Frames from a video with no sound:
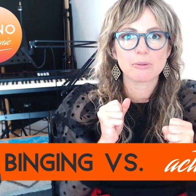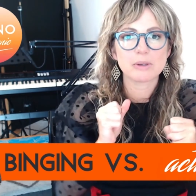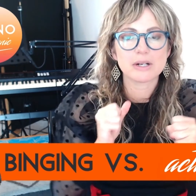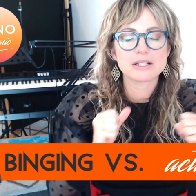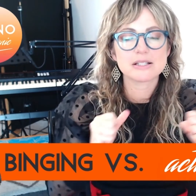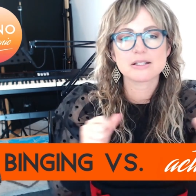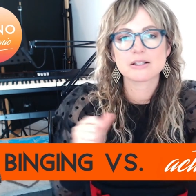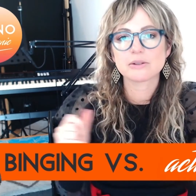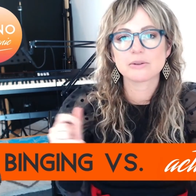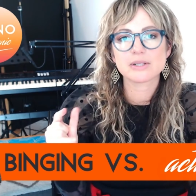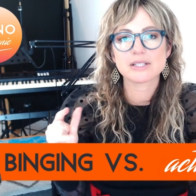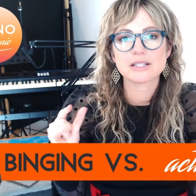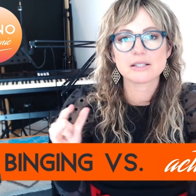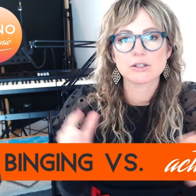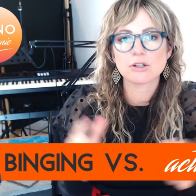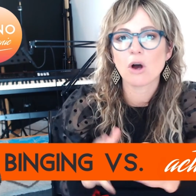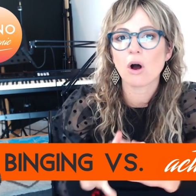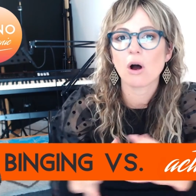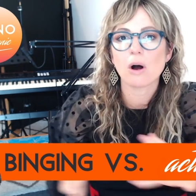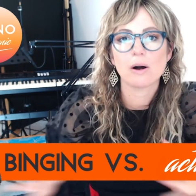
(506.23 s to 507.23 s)
but it's
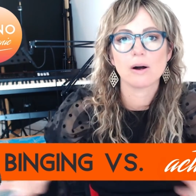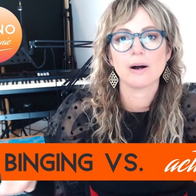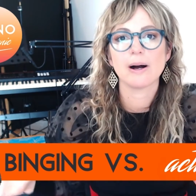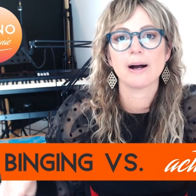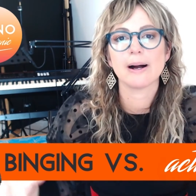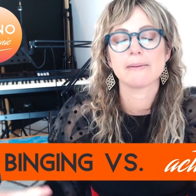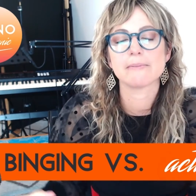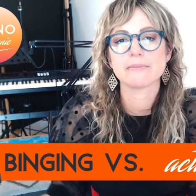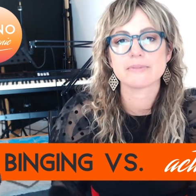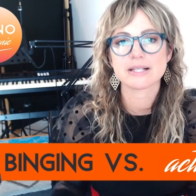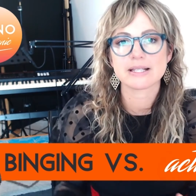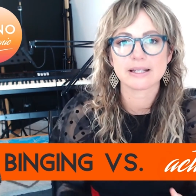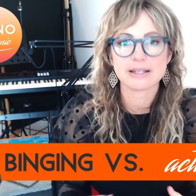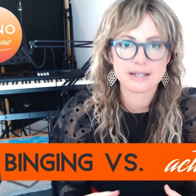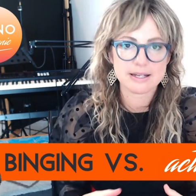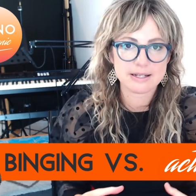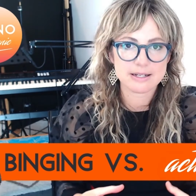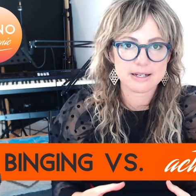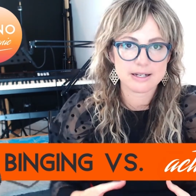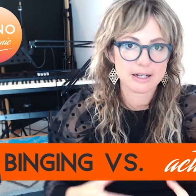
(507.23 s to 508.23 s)
not
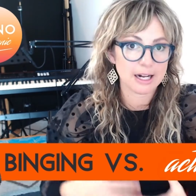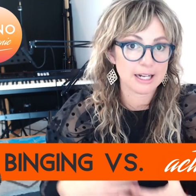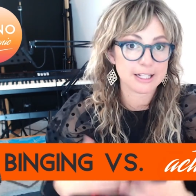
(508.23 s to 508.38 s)
sinking in.